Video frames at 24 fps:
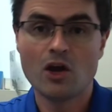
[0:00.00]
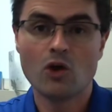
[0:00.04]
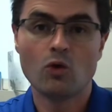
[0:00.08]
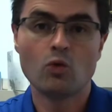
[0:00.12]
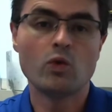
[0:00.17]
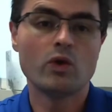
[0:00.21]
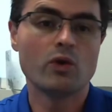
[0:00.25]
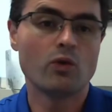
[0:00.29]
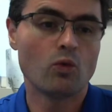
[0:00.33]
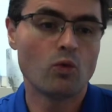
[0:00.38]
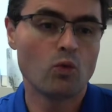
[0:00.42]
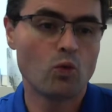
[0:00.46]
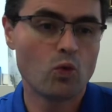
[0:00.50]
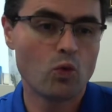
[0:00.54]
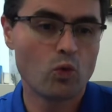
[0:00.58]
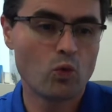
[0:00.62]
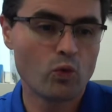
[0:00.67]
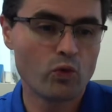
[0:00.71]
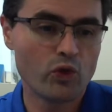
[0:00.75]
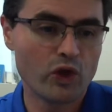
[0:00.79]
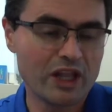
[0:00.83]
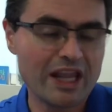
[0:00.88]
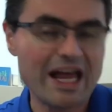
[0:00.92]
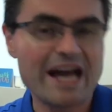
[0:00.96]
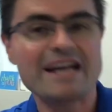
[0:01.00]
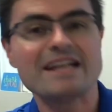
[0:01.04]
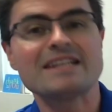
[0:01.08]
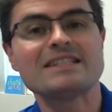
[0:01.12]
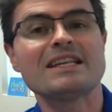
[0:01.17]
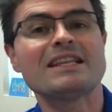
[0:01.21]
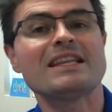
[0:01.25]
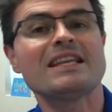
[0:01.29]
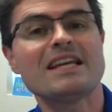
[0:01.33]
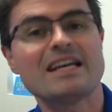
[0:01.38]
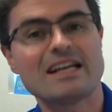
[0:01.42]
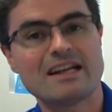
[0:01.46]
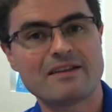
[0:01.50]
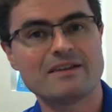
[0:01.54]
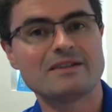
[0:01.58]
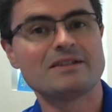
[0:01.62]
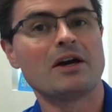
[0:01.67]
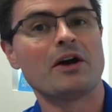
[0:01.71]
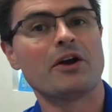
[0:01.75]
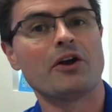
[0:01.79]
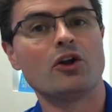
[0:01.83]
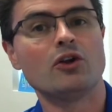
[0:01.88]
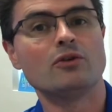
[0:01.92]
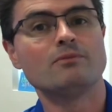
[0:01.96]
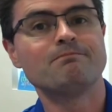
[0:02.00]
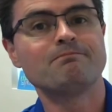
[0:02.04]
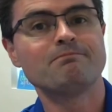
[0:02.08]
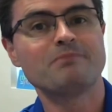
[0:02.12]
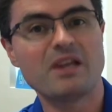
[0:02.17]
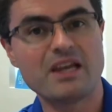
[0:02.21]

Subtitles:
The light is at the end of the tunnel.